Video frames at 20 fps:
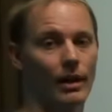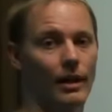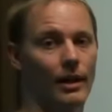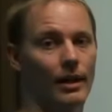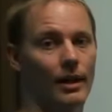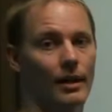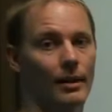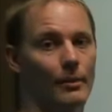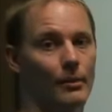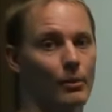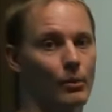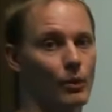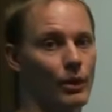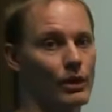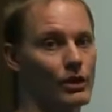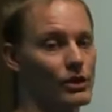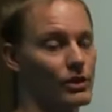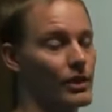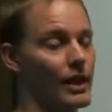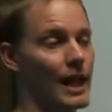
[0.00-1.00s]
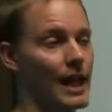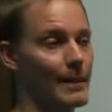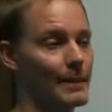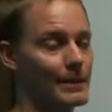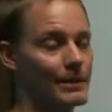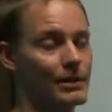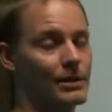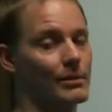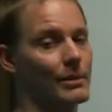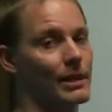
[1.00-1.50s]
um, which
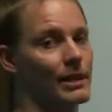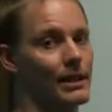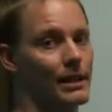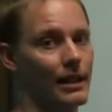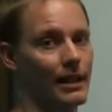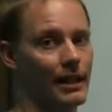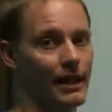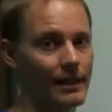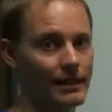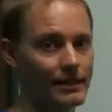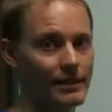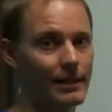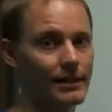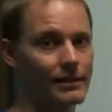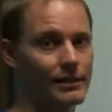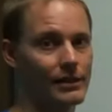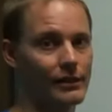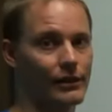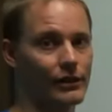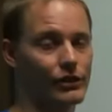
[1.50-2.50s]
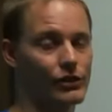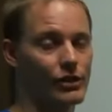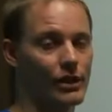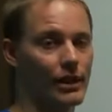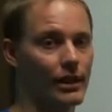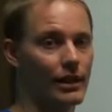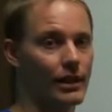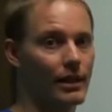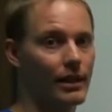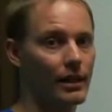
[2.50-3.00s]
happens to be an S10 series
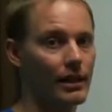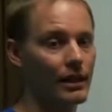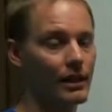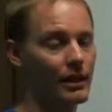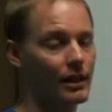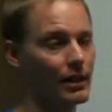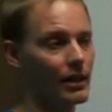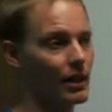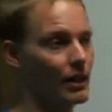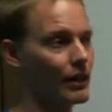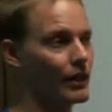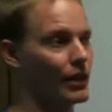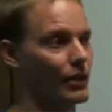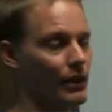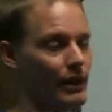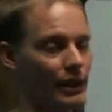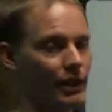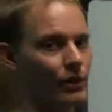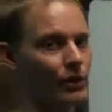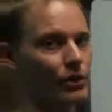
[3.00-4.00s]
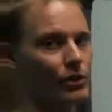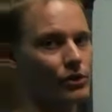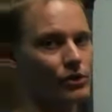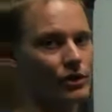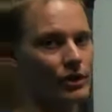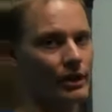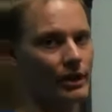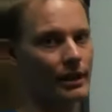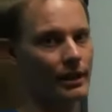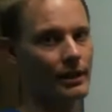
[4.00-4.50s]
truck, although they don't
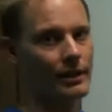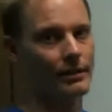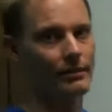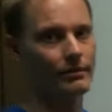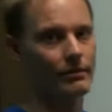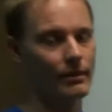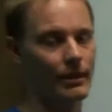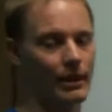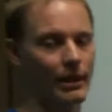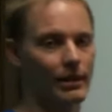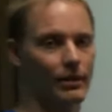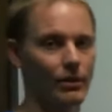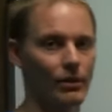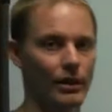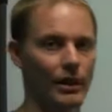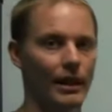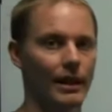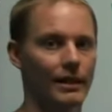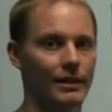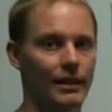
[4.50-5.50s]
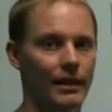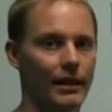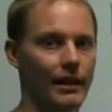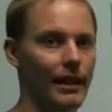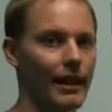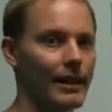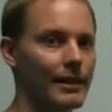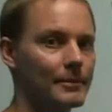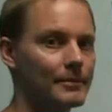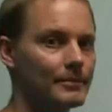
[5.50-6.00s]
usually, you know, connect
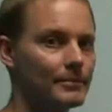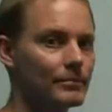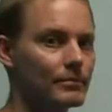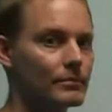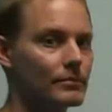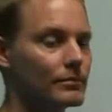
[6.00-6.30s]
like that.